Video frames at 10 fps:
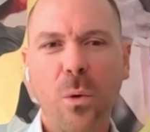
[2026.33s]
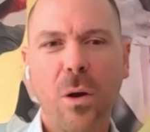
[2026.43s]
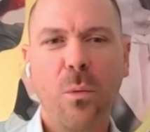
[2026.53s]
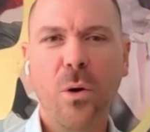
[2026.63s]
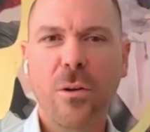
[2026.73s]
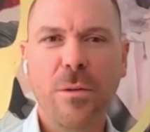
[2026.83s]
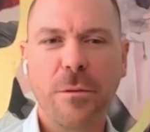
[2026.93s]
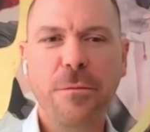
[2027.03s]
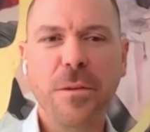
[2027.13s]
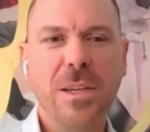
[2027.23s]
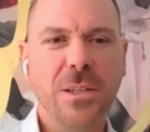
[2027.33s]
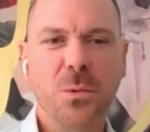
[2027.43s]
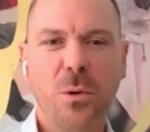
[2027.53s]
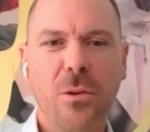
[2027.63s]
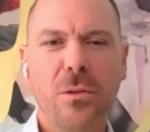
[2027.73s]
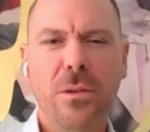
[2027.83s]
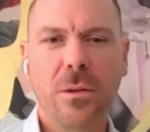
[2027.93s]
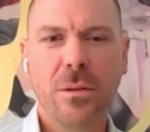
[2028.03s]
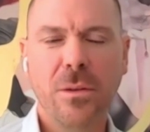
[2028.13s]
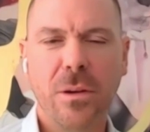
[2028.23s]
what are the fees, what are
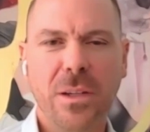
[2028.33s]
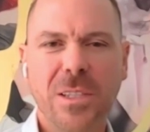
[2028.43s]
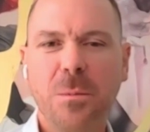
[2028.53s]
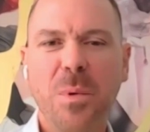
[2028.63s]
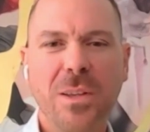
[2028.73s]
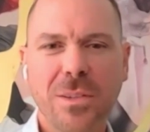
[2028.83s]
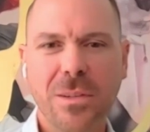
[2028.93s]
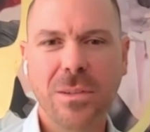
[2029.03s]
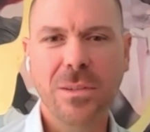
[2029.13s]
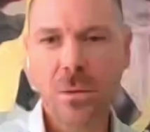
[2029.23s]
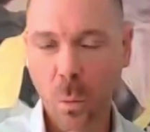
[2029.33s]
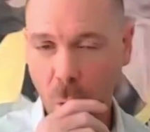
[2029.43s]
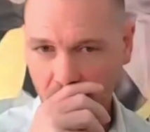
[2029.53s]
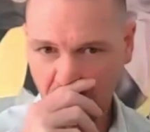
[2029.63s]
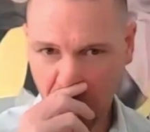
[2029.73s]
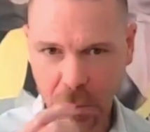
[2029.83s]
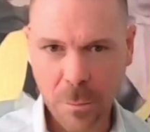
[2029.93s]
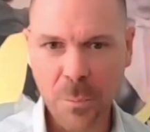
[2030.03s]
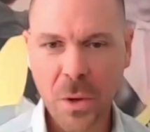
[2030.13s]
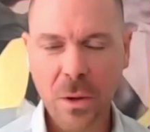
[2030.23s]
the expenses, what
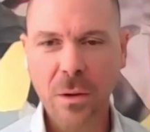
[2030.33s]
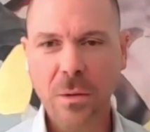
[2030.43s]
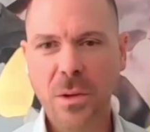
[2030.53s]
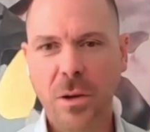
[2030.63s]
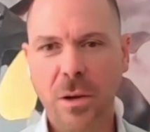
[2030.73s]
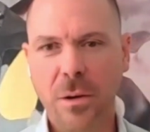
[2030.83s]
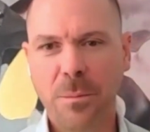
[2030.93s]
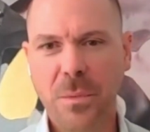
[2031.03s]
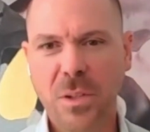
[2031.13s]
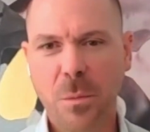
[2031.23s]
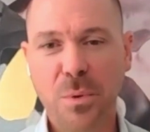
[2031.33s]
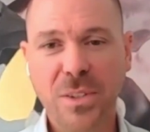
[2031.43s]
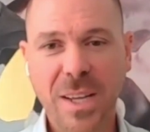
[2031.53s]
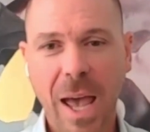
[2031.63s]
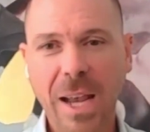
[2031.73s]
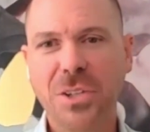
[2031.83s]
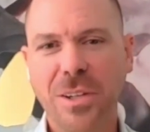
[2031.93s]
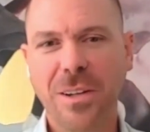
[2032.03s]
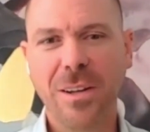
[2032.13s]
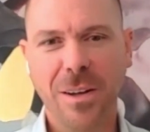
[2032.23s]
are the
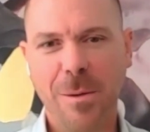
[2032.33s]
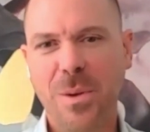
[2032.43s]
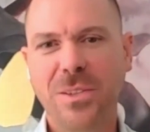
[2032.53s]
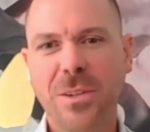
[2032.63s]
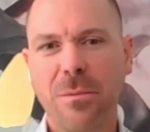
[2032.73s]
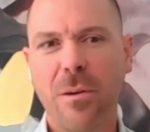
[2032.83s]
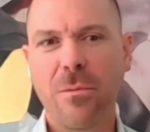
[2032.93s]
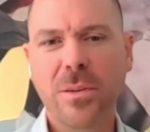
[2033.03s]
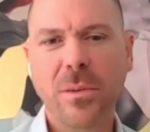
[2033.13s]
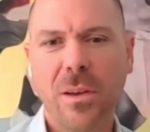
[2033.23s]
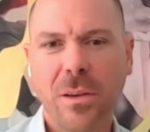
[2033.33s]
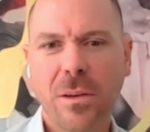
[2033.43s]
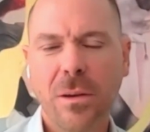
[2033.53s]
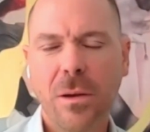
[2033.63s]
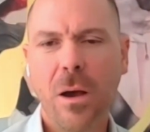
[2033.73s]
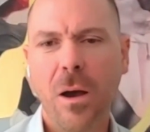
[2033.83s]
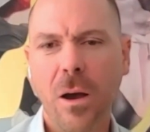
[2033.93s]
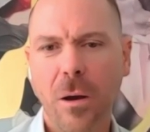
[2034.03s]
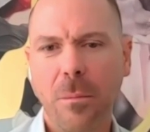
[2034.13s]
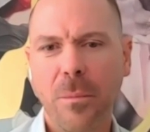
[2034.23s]
protection limits of everything.
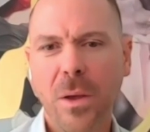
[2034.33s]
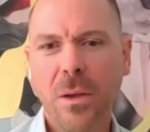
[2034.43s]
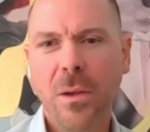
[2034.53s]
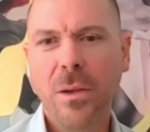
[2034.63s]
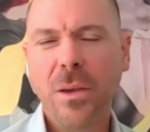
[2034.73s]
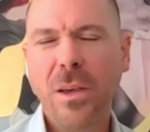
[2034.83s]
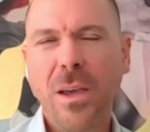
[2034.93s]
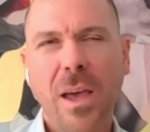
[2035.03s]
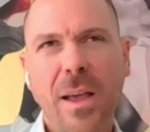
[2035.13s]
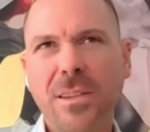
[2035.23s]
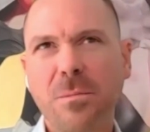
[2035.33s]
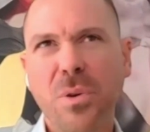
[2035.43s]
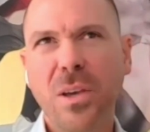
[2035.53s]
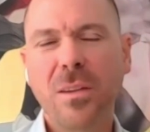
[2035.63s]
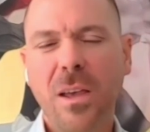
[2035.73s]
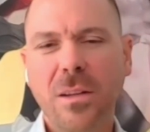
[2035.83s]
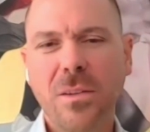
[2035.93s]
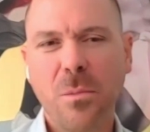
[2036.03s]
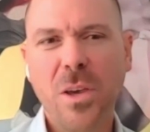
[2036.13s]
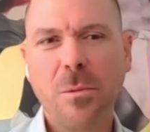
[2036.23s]
And that's a big
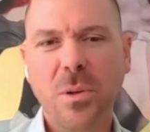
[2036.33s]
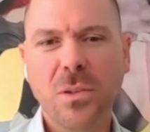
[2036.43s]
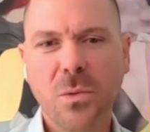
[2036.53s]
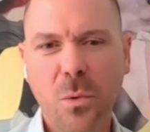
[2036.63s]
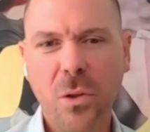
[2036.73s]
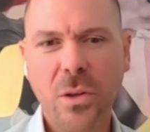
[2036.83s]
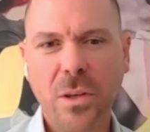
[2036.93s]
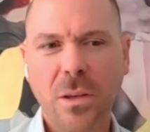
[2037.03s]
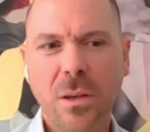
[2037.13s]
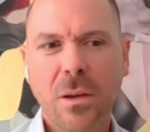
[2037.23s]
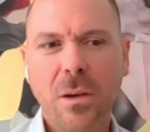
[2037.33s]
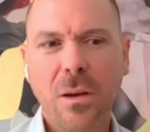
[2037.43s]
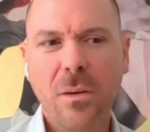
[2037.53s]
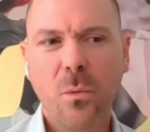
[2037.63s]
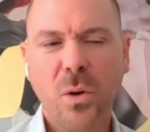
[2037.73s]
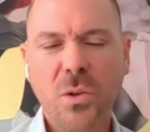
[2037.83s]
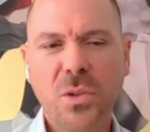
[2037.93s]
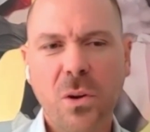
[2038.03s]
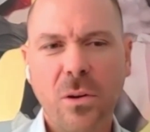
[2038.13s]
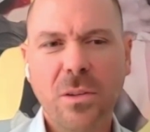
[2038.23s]
thing to me, because really when
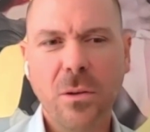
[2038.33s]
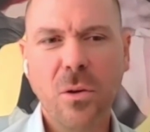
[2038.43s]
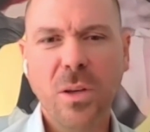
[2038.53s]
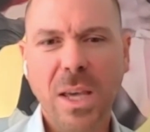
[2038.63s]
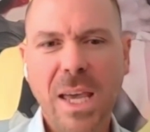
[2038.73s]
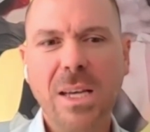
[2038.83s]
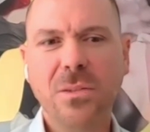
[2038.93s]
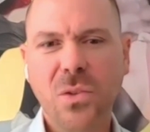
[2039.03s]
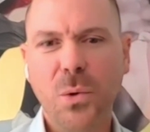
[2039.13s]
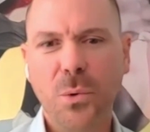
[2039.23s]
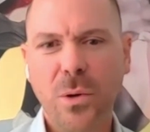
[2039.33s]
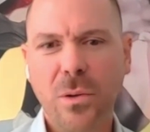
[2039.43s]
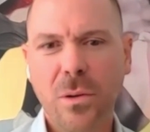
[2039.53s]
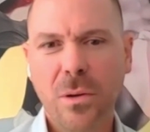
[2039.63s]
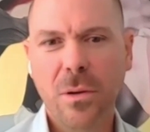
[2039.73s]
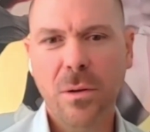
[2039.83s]
you start to look into it,